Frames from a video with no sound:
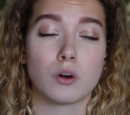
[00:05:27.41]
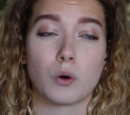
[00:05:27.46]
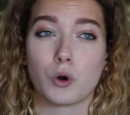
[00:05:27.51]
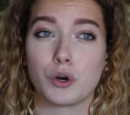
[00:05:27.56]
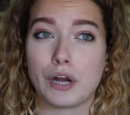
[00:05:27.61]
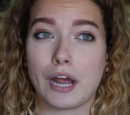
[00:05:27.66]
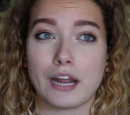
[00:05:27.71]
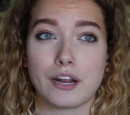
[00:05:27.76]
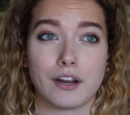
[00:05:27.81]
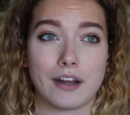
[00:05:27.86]

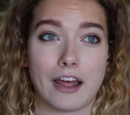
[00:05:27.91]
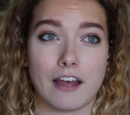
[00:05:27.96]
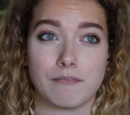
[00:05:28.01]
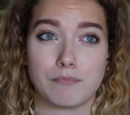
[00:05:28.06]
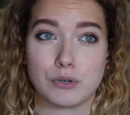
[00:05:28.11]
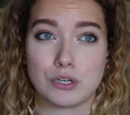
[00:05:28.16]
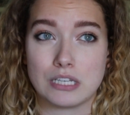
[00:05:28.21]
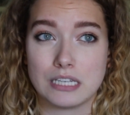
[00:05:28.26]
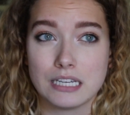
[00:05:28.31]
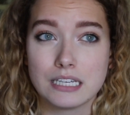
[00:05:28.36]
or I could have
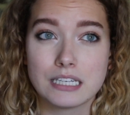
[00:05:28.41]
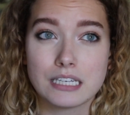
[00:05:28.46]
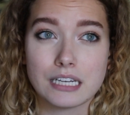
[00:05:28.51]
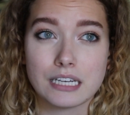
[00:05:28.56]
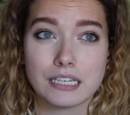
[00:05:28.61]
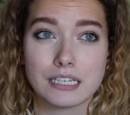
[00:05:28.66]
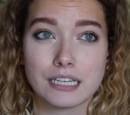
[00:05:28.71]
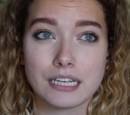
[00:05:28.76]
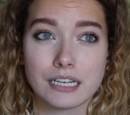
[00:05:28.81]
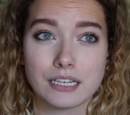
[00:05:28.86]

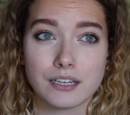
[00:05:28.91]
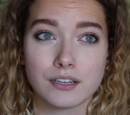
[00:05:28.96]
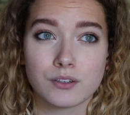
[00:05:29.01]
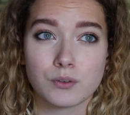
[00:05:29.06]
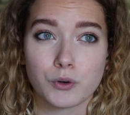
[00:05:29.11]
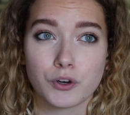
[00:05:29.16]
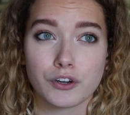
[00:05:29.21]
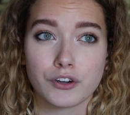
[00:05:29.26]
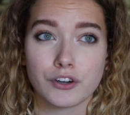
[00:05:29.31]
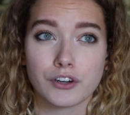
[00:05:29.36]
persistent tic
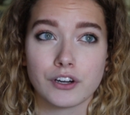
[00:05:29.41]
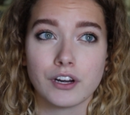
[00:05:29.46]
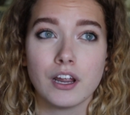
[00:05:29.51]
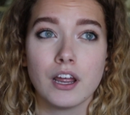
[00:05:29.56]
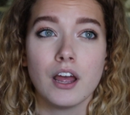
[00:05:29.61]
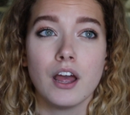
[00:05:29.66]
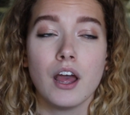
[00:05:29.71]
disorder,